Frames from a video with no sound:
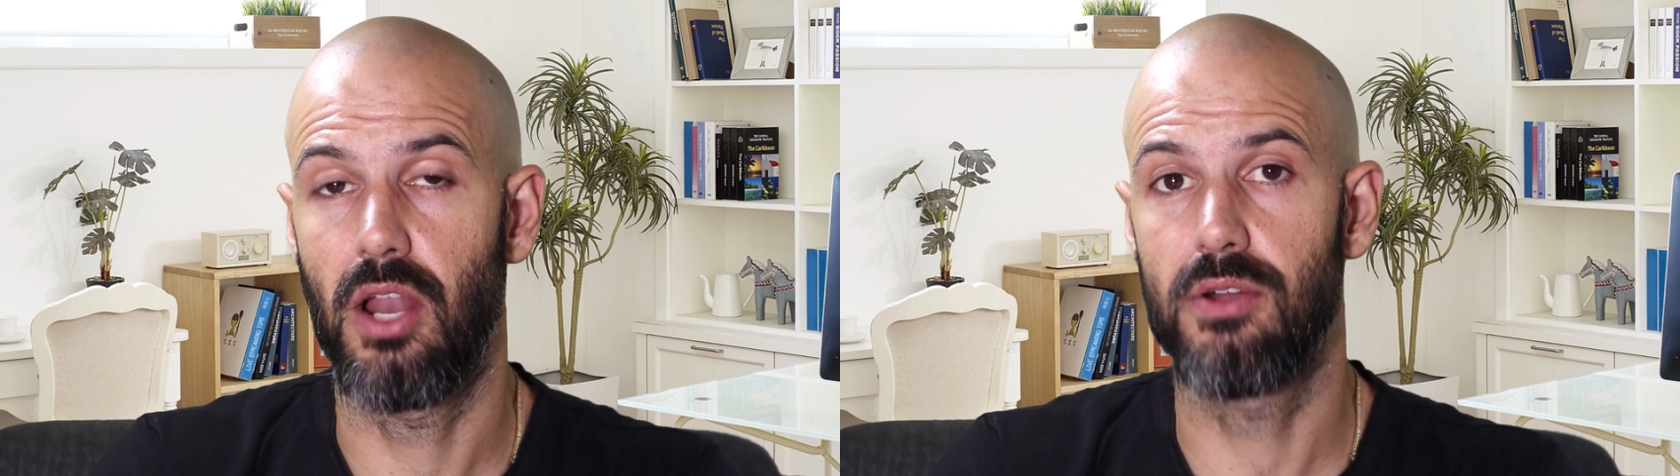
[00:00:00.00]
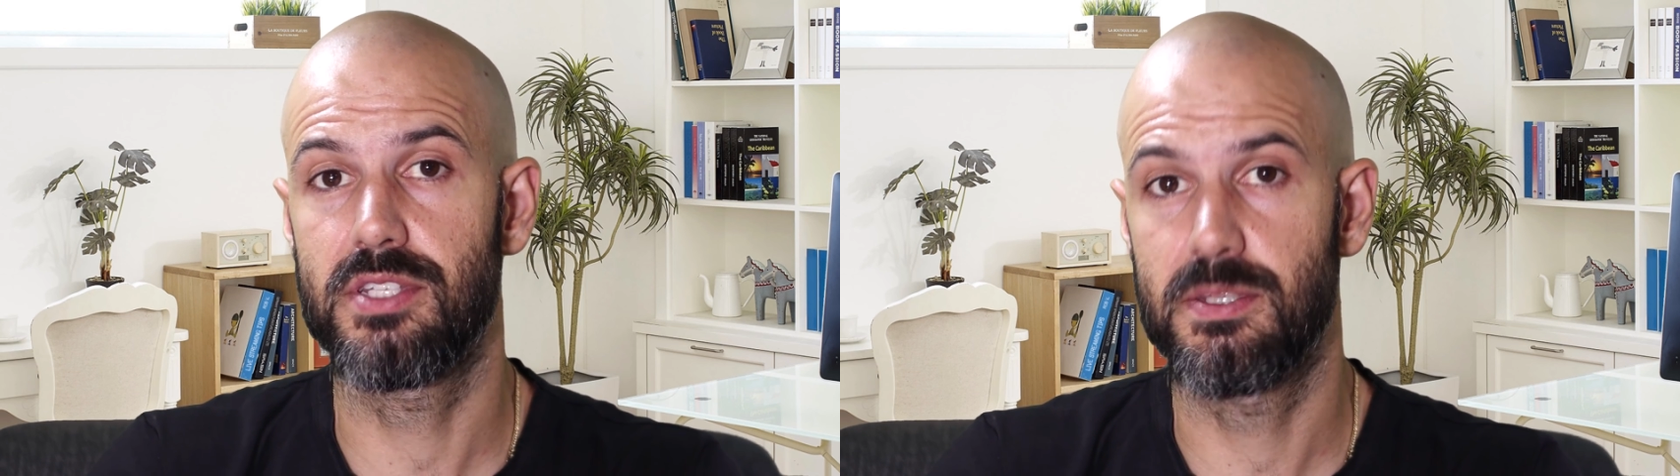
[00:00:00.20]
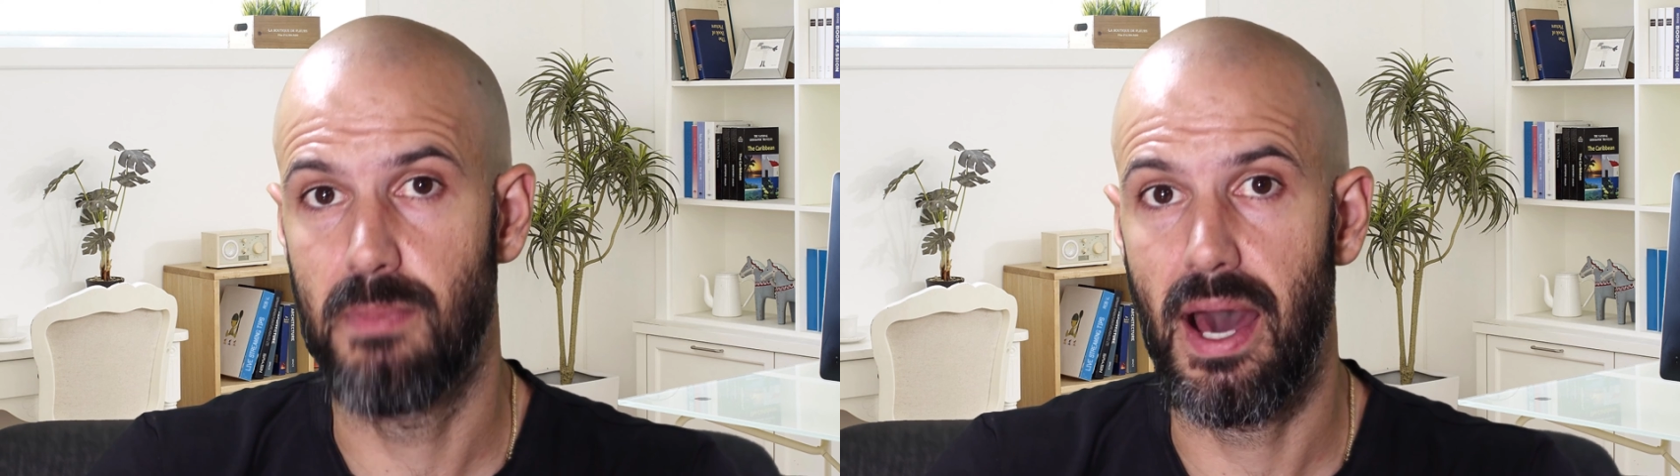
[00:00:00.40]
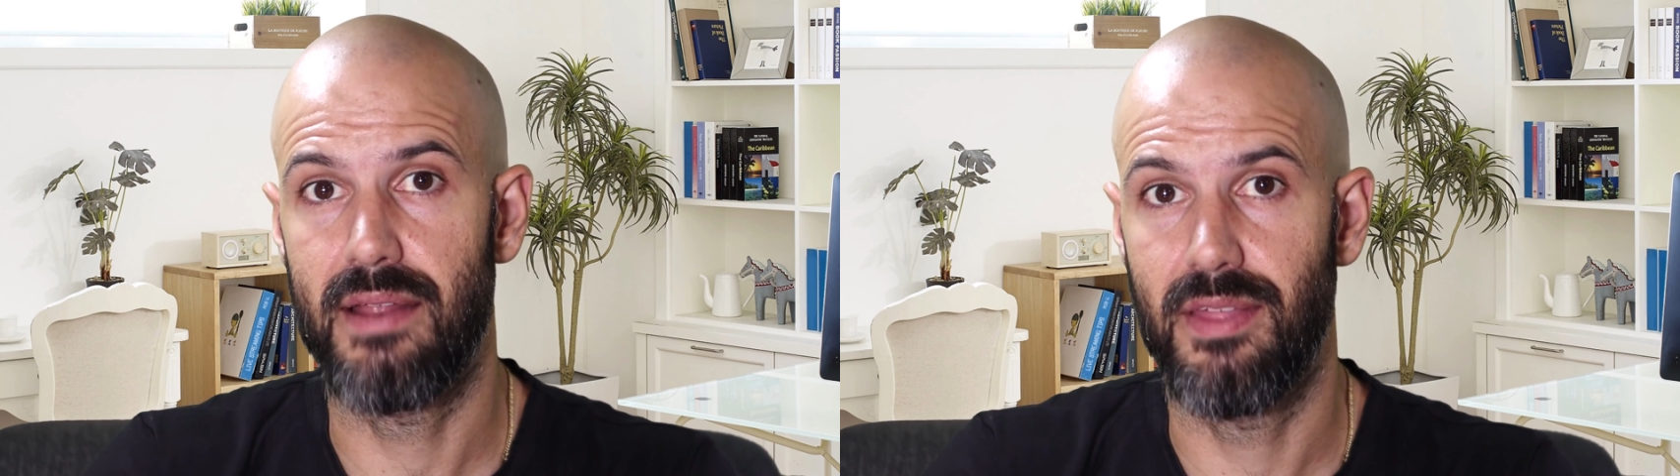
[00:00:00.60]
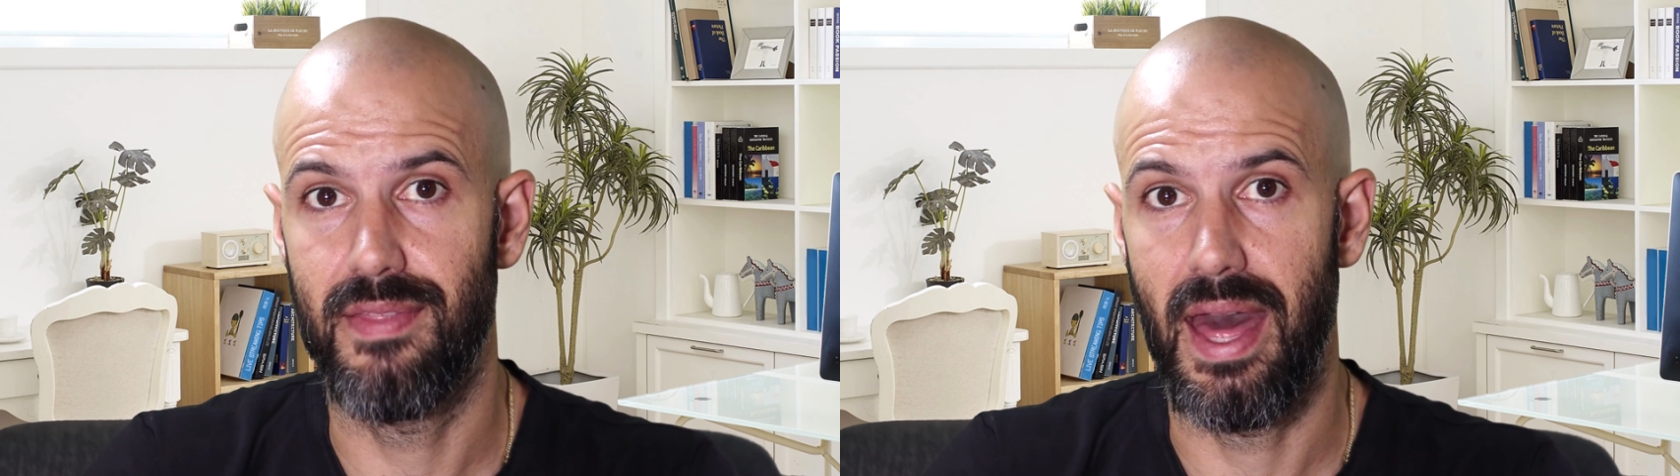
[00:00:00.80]
lot smarter
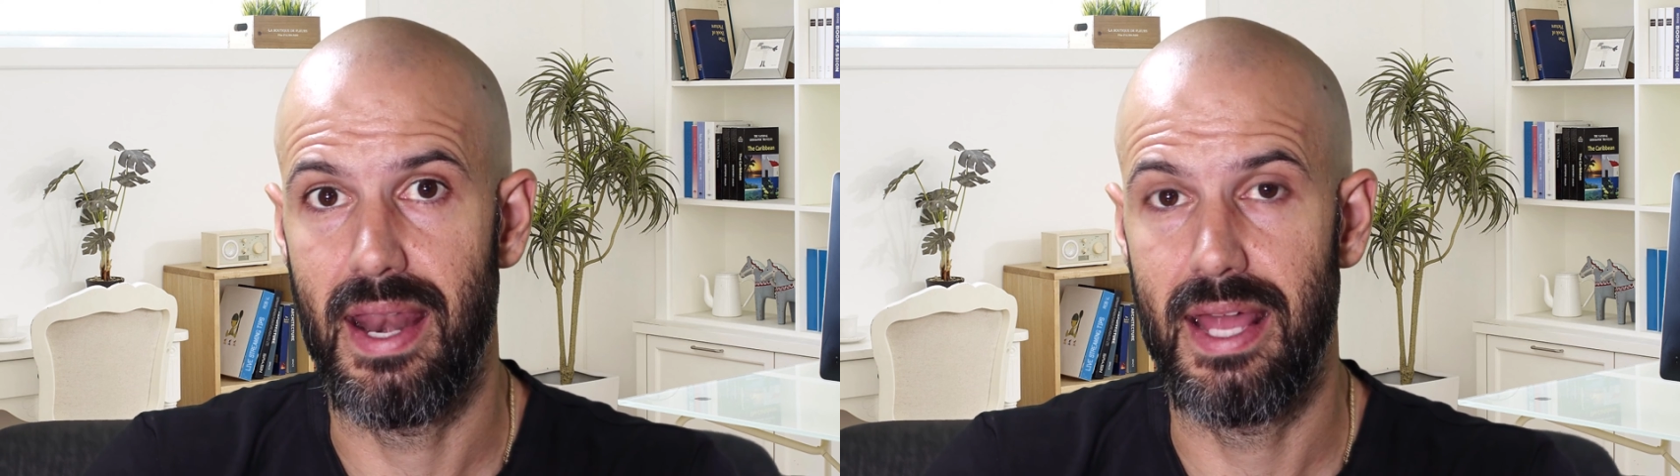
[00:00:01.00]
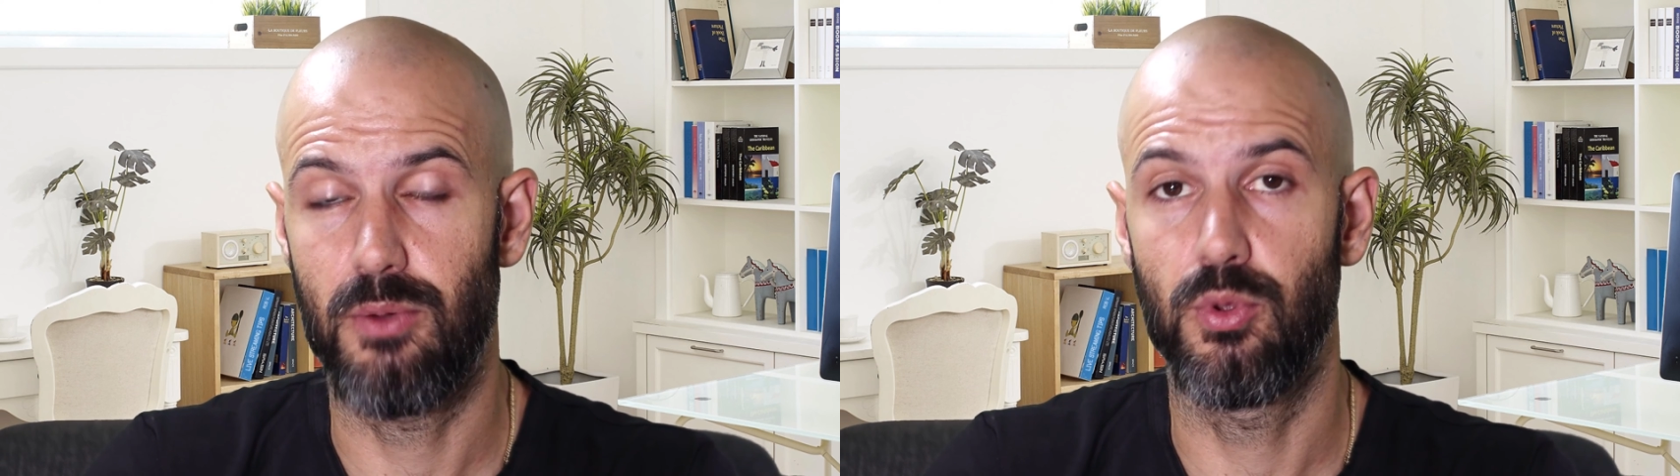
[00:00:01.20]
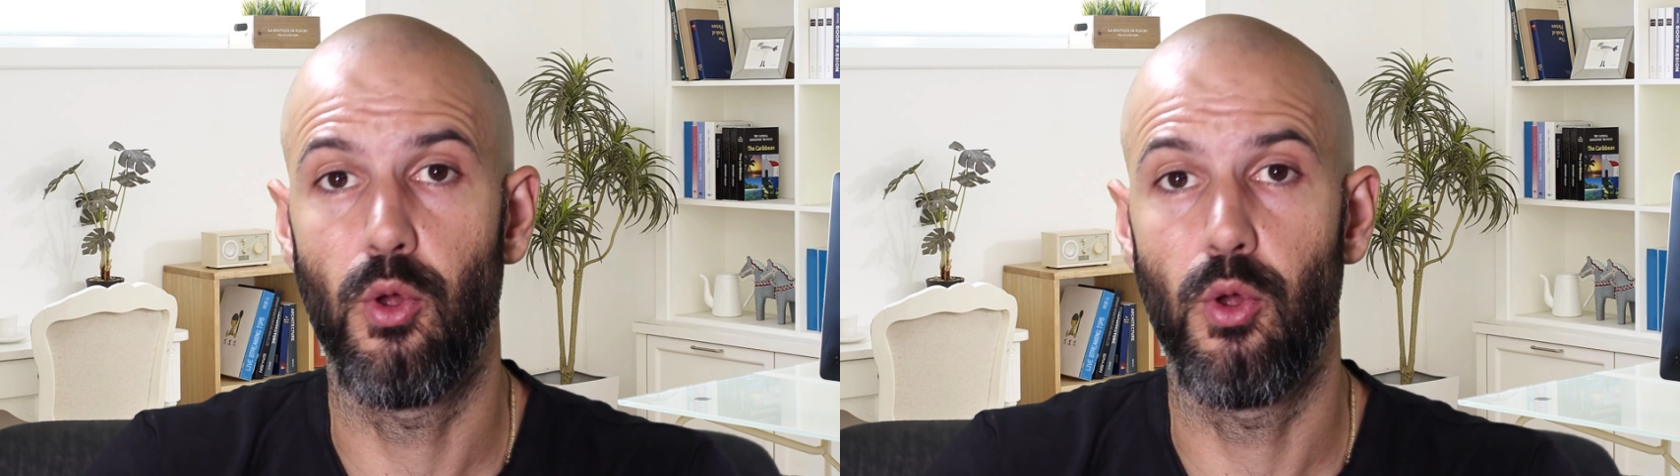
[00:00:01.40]
than that, and it will